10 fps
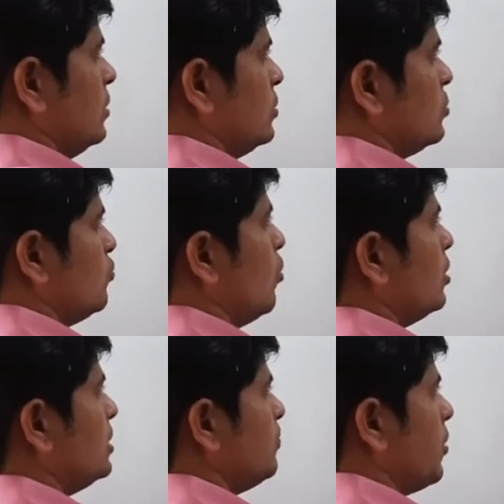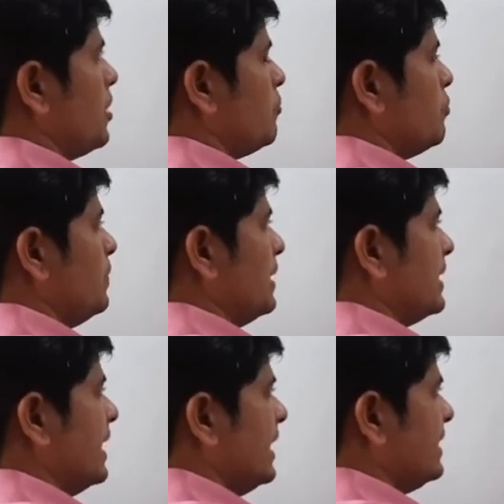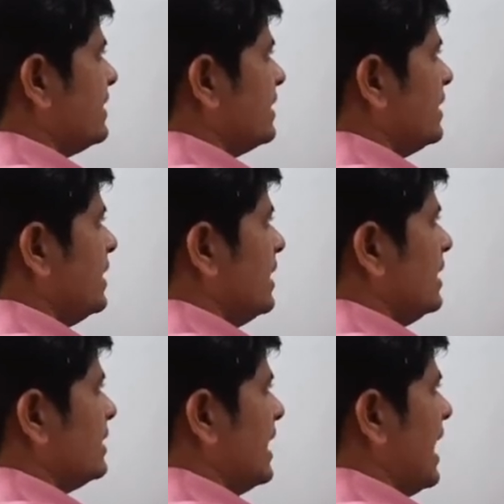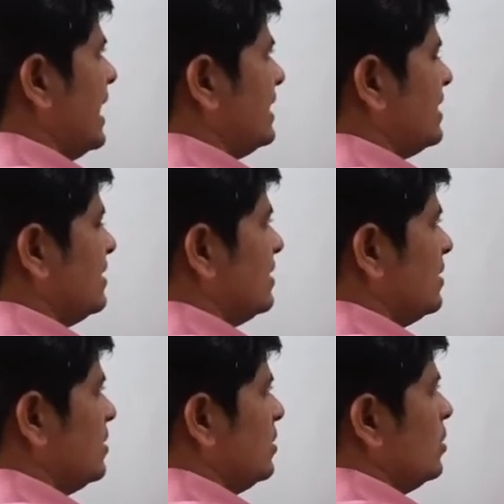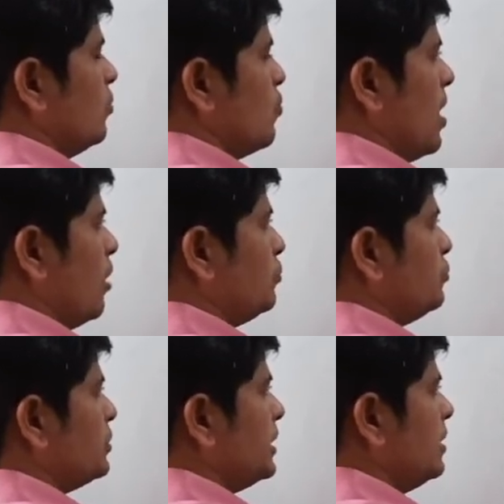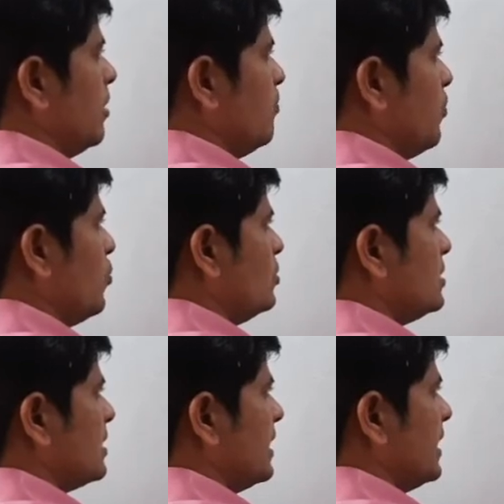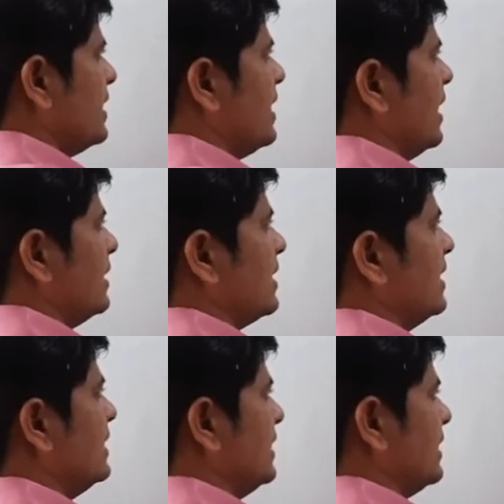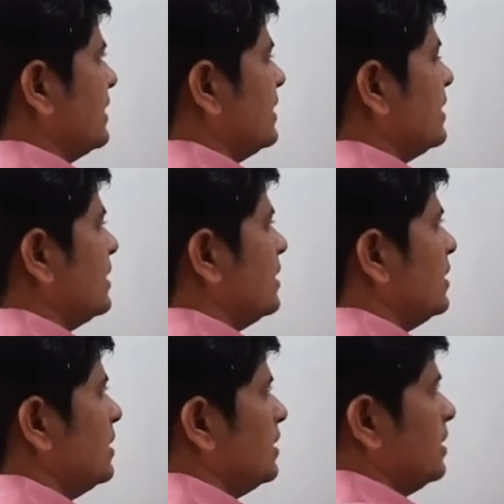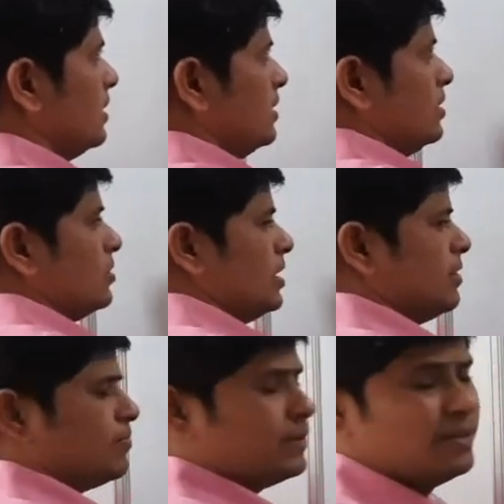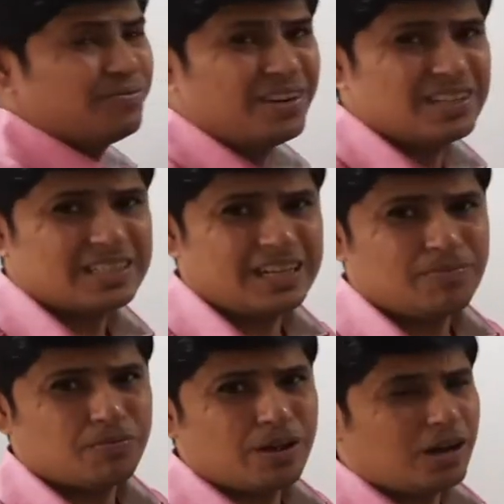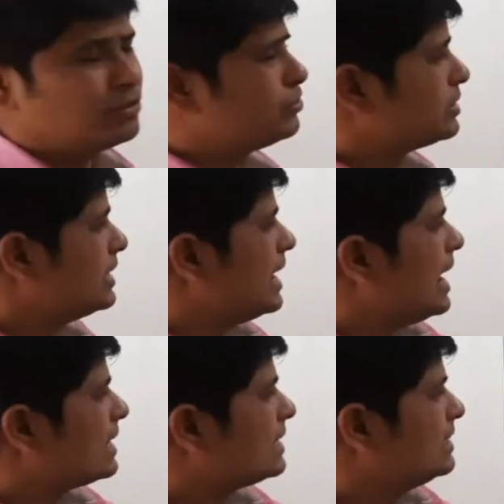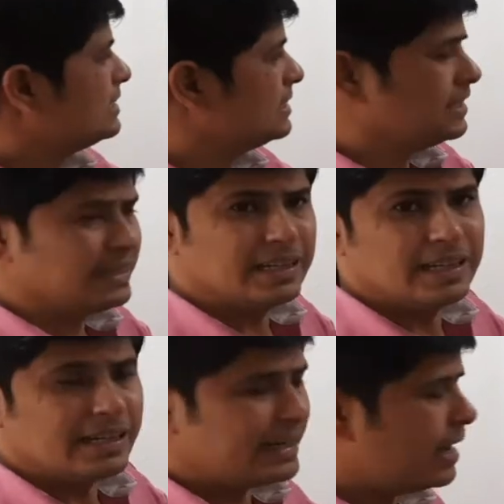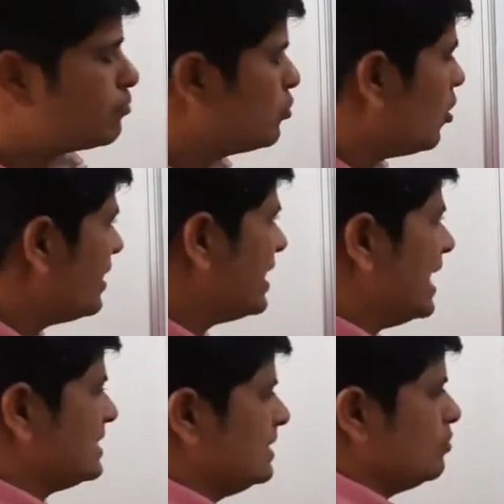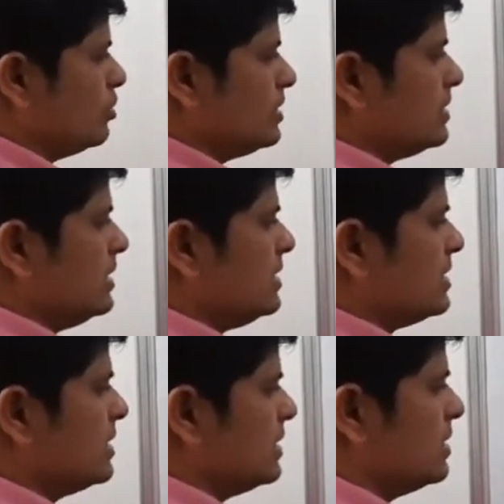So what the product we will get? That we have to decompose in alkali. Okay, in first step we have to react naphthoic acid. What is this?